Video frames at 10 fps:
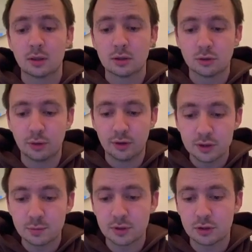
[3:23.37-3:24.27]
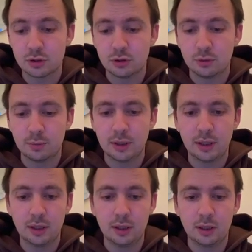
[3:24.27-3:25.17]
So in this position you
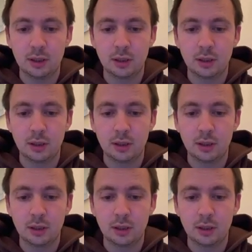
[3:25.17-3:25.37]
play